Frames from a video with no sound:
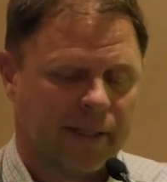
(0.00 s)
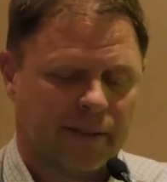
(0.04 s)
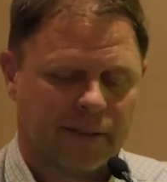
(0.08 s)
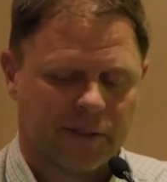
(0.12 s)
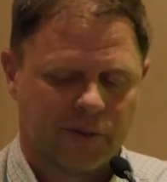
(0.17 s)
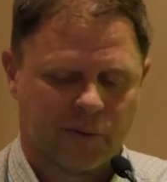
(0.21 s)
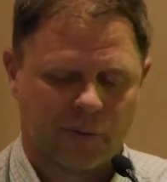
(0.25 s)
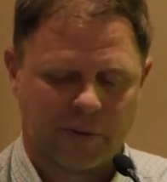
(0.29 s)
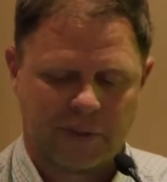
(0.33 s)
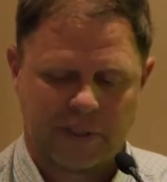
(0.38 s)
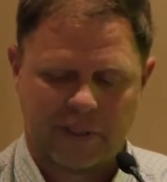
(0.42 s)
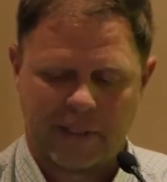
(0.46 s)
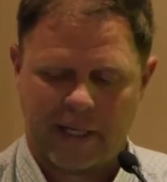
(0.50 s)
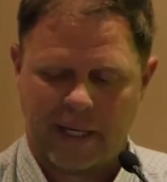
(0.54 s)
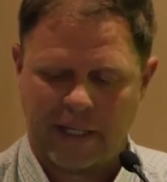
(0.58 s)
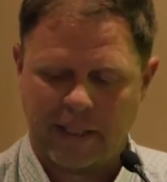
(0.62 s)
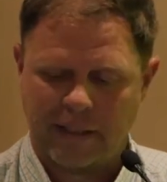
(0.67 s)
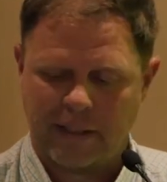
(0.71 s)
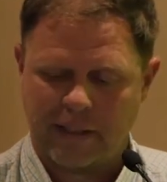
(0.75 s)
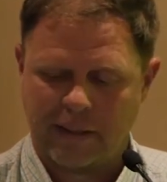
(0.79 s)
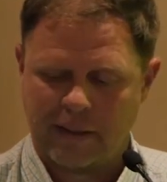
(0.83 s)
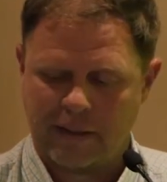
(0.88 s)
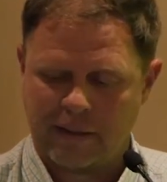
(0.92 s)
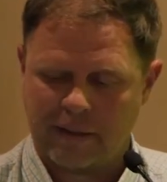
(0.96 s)
This was an
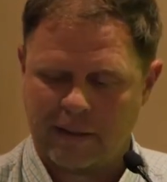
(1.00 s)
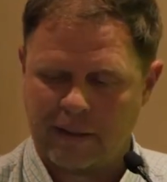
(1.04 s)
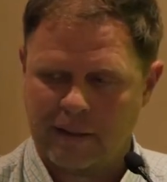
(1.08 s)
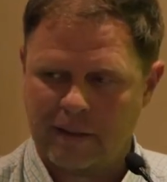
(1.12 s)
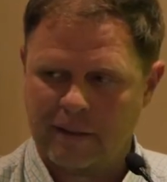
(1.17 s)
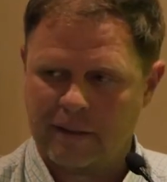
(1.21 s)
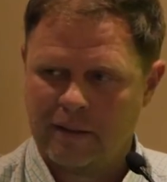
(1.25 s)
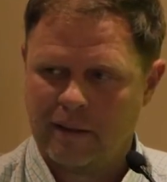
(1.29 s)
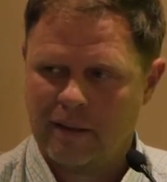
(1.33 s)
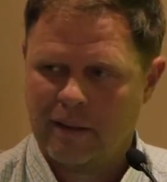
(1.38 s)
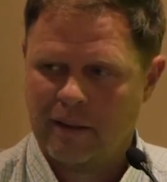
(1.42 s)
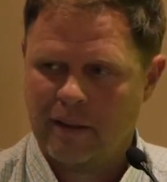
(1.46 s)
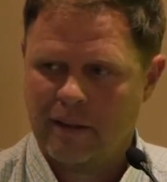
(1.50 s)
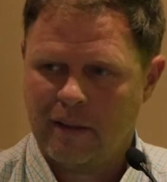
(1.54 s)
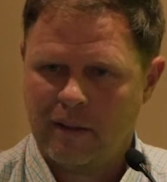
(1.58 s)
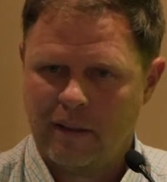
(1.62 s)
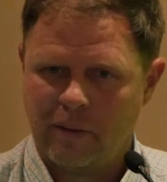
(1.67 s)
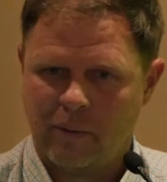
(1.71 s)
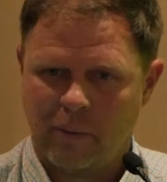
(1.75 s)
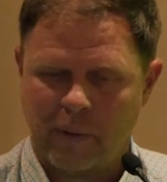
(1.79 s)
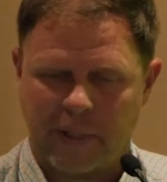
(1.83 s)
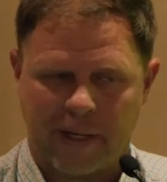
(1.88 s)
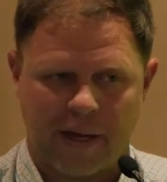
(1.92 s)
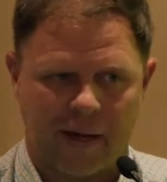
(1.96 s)
idea that
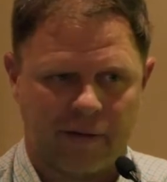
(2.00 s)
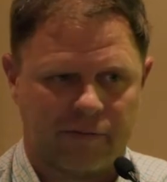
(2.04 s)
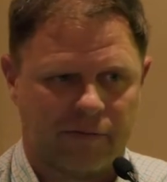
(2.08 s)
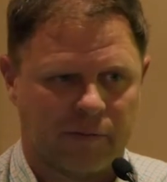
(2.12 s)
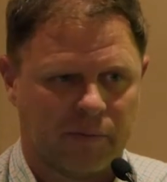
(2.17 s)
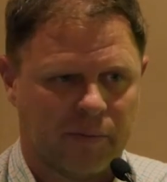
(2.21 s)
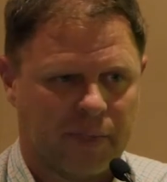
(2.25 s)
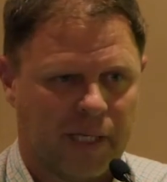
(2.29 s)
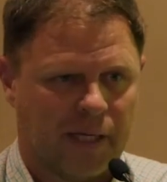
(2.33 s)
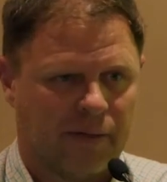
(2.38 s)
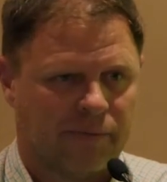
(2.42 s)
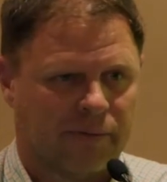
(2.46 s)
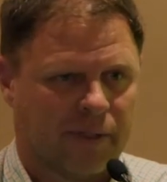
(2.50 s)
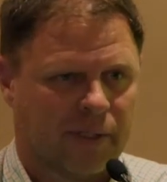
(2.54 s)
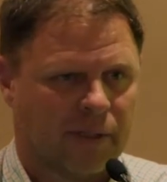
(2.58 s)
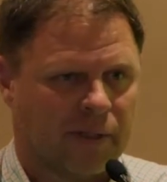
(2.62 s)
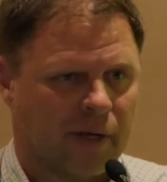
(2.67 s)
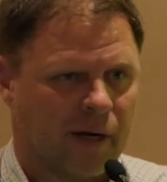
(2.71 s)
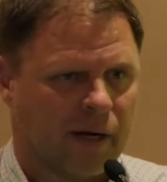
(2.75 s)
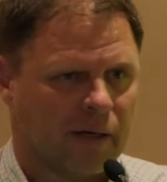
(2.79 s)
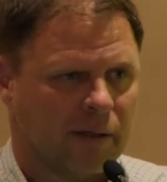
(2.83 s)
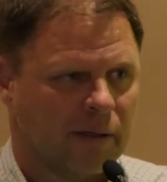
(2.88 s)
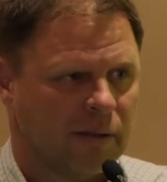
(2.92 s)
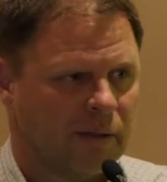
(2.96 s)
we got from Dave
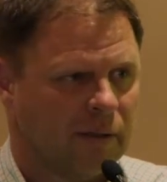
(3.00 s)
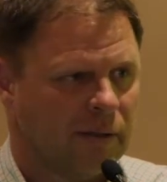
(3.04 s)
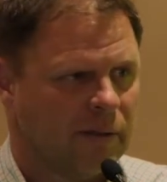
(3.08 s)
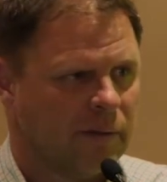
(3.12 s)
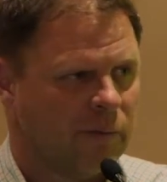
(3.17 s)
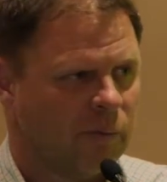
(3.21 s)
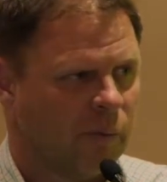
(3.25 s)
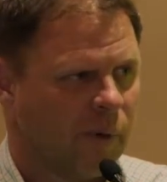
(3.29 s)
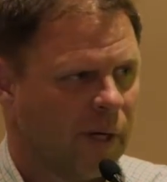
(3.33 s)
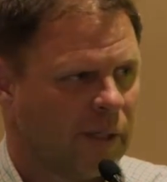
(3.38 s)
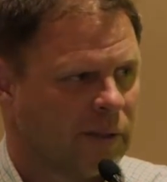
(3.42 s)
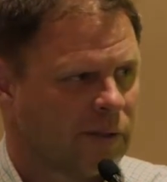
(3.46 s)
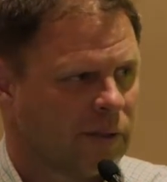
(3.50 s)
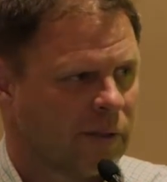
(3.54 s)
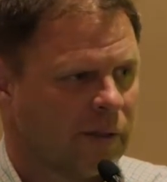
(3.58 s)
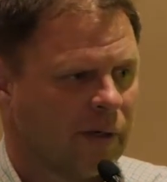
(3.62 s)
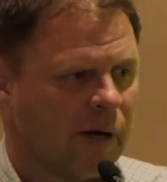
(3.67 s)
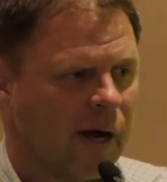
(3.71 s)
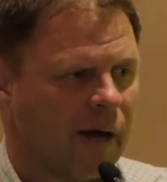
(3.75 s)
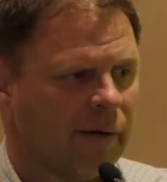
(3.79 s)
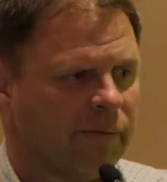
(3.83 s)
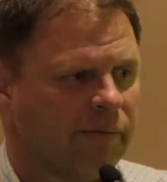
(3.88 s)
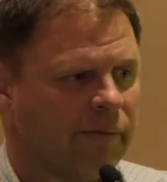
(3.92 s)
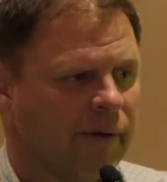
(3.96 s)
Kennard at
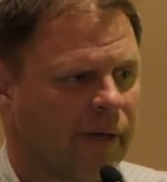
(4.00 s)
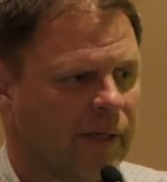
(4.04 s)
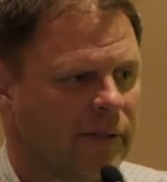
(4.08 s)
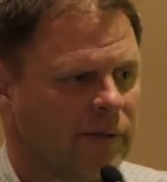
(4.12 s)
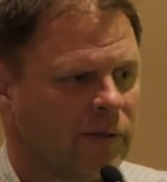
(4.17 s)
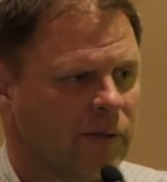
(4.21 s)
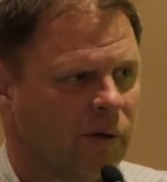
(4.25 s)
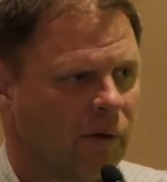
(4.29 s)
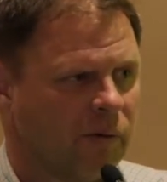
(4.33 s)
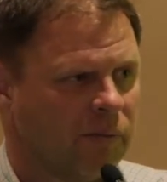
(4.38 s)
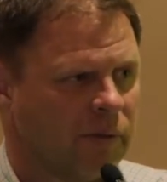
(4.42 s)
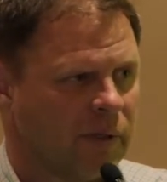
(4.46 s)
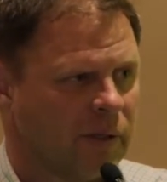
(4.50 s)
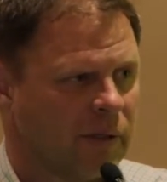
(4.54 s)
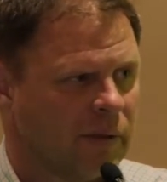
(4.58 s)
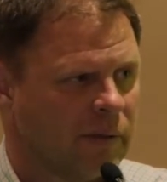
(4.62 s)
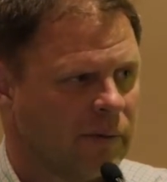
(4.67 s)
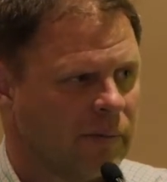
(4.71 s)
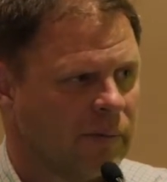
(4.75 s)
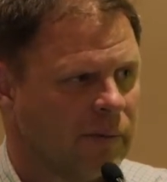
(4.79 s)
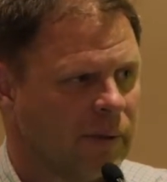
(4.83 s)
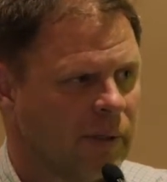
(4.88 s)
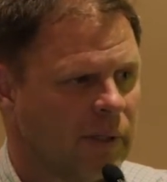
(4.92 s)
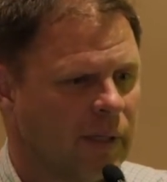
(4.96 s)
Wellscroft Fence over
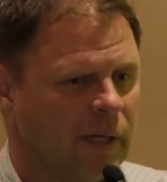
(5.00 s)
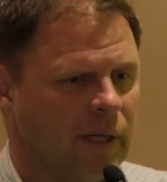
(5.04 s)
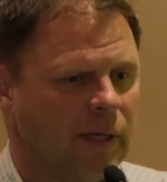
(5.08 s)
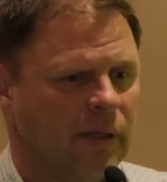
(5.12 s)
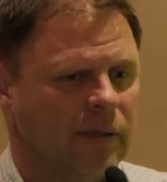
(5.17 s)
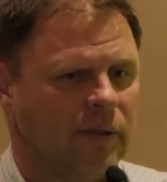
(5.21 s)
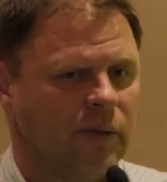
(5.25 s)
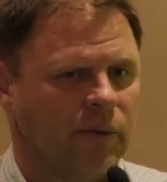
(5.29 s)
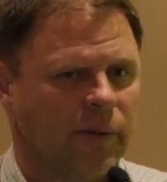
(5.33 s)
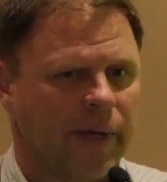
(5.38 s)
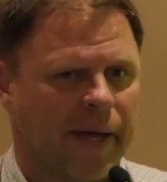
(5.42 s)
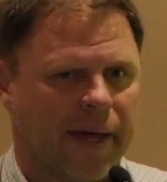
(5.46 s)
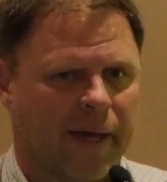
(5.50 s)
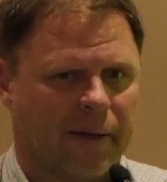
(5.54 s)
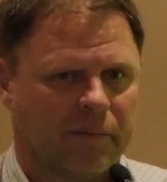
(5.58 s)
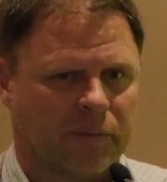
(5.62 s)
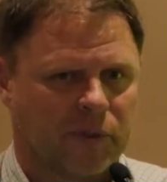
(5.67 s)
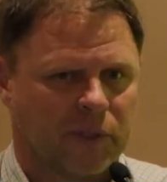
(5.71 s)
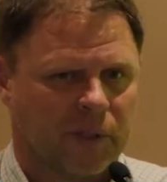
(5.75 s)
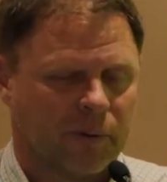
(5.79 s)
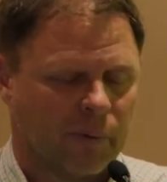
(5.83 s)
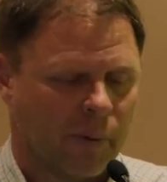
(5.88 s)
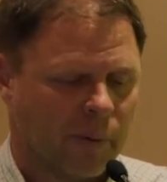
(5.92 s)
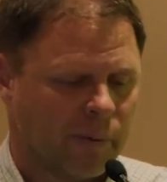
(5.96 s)
in Keene, New
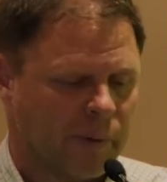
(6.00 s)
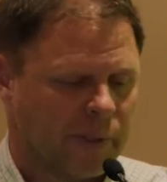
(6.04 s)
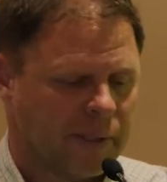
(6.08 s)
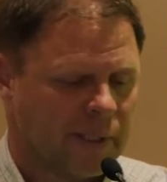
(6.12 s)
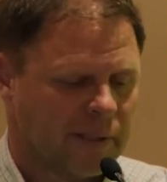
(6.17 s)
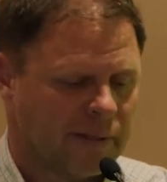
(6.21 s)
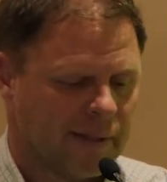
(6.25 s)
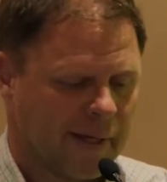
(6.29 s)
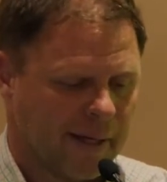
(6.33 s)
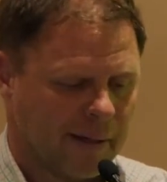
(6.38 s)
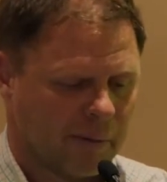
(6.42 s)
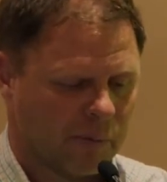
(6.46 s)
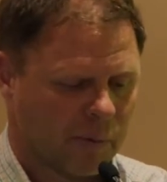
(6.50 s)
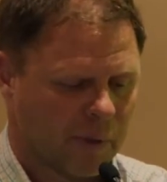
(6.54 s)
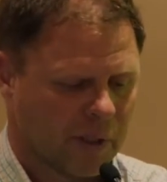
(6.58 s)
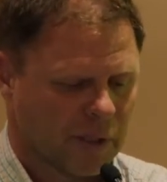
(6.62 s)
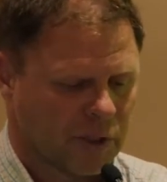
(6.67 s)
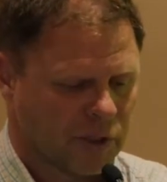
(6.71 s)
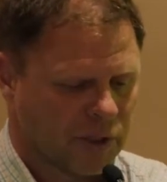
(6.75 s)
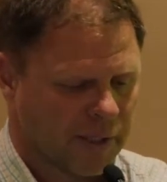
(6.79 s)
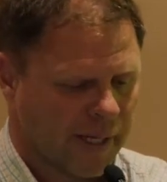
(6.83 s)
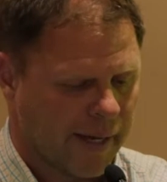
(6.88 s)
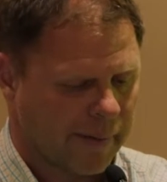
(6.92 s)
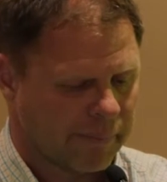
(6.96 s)
Hampshire, when we did that
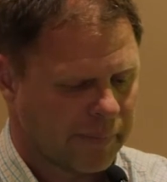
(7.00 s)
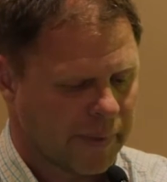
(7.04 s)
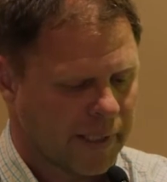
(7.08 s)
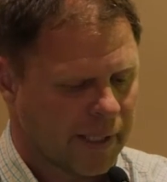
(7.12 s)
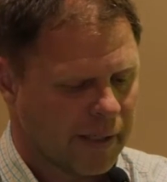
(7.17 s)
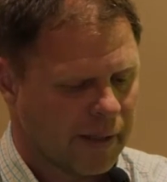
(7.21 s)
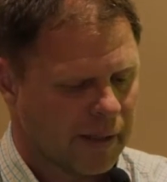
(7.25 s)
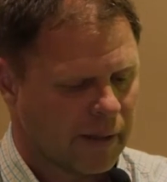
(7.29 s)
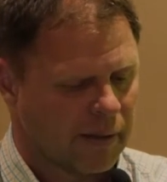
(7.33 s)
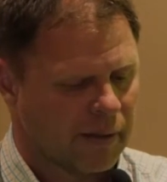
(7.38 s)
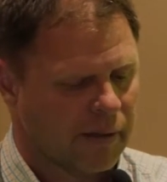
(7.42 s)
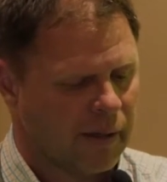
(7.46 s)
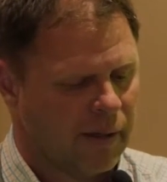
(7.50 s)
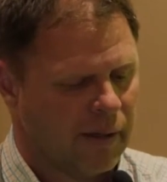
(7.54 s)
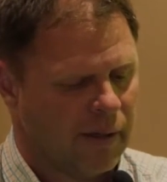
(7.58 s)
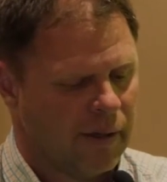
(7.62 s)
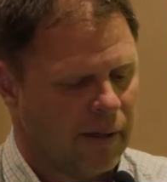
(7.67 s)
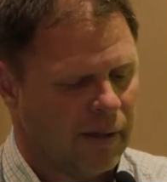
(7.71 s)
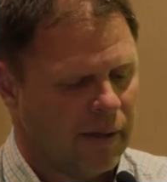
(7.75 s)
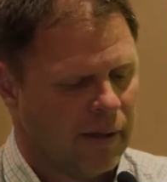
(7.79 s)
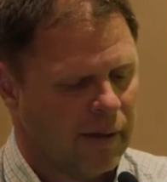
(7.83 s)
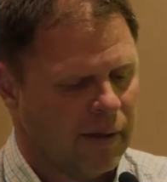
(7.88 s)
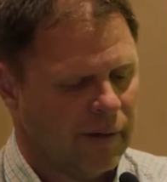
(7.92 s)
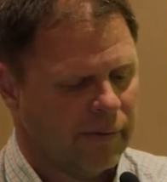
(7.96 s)
workshop there
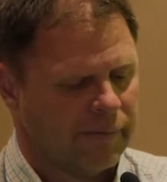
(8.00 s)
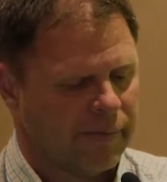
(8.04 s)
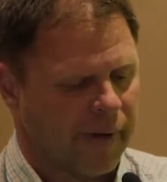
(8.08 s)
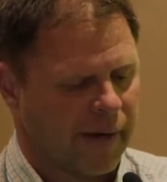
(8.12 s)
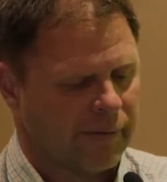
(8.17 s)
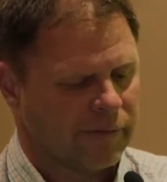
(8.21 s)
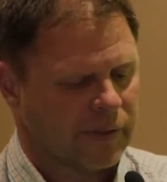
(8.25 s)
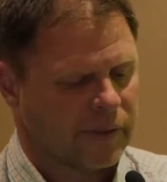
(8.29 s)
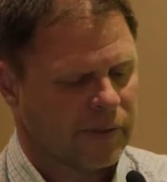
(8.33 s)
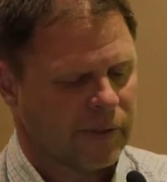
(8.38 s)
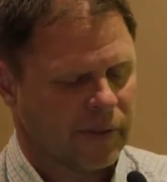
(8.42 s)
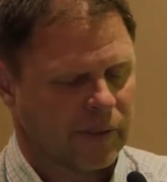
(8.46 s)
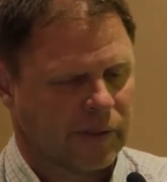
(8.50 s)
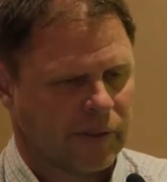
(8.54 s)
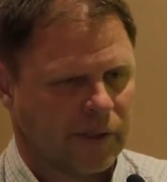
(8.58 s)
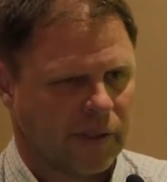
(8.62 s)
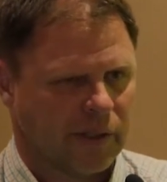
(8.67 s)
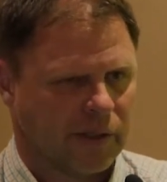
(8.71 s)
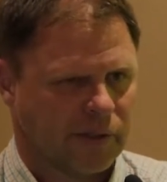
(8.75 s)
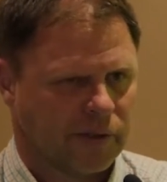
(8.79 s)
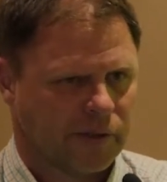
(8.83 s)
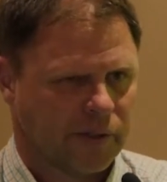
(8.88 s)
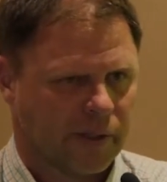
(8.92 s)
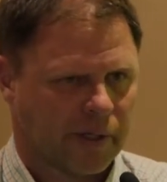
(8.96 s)
5 or 6
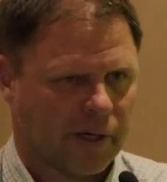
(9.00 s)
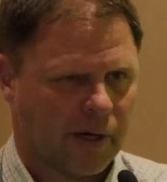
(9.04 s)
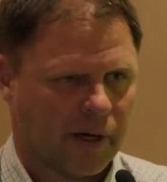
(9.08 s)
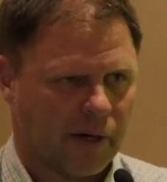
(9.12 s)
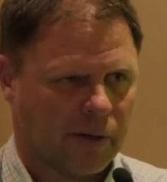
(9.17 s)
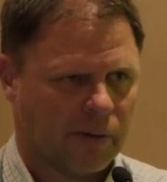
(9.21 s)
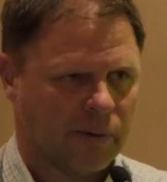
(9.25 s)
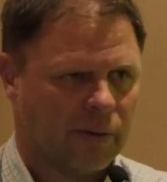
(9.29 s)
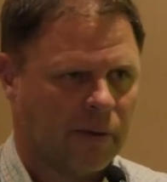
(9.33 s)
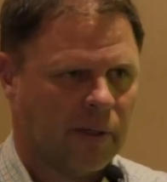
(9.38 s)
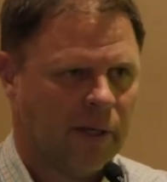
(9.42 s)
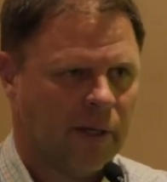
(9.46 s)
years ago.